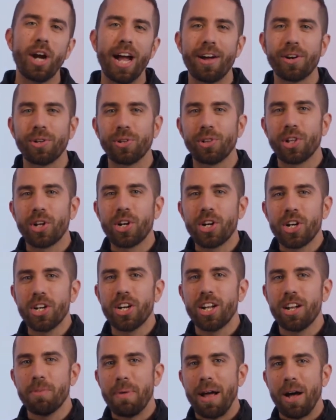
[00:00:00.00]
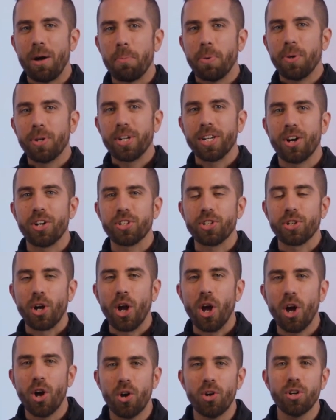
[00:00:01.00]
for how to learn about putting on
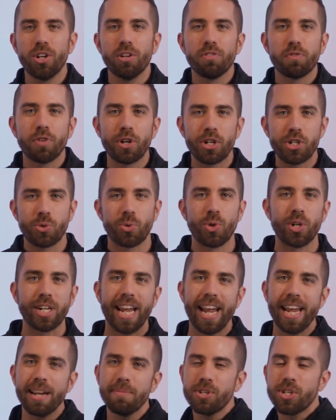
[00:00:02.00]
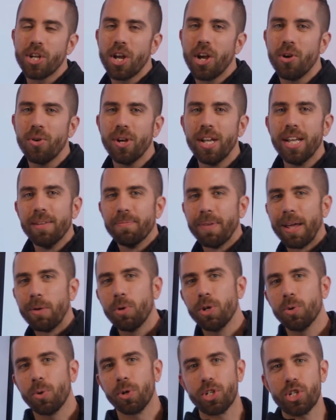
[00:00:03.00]
your own virtual game show, and
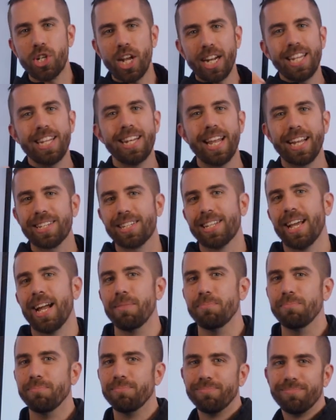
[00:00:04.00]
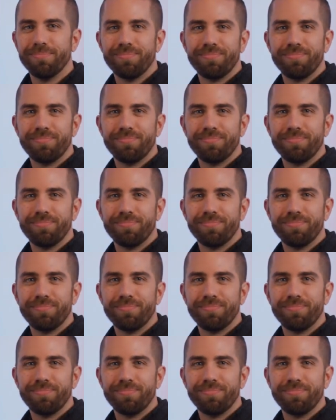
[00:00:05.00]
we will check you next time.